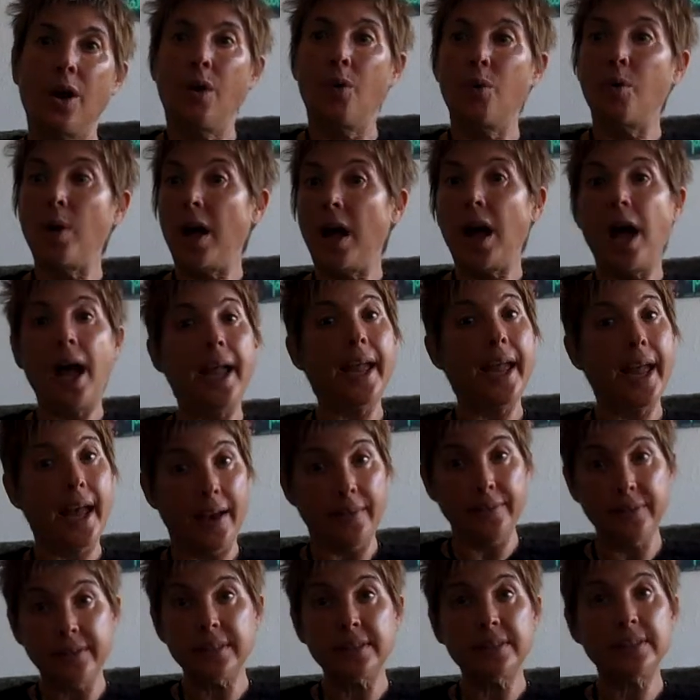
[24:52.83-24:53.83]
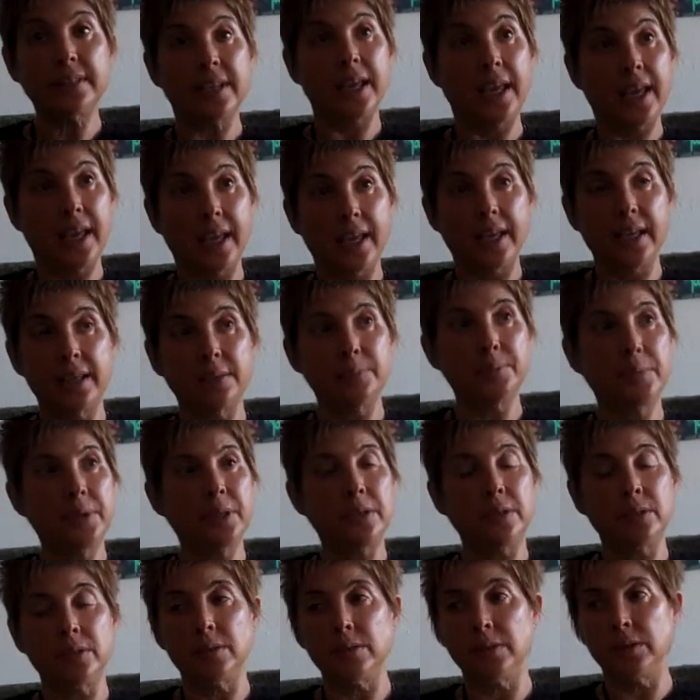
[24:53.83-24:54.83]
Well, I have to say, I
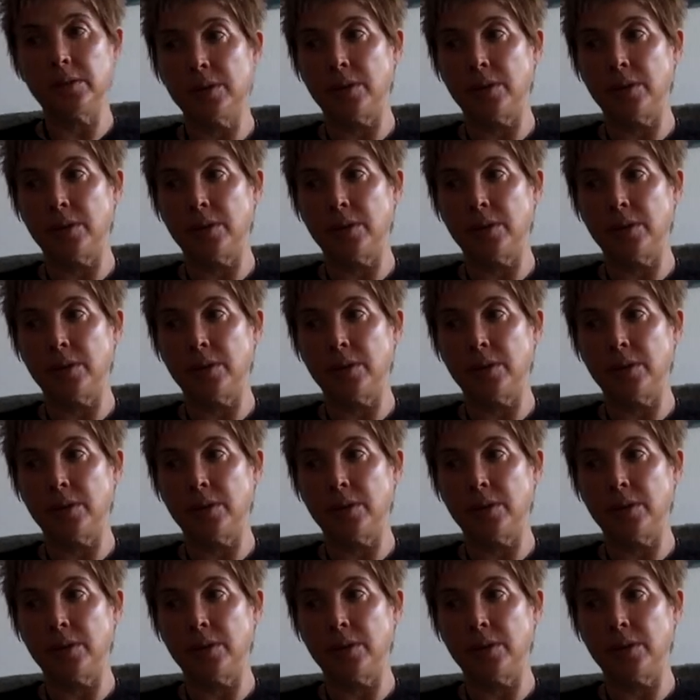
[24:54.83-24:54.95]
mean,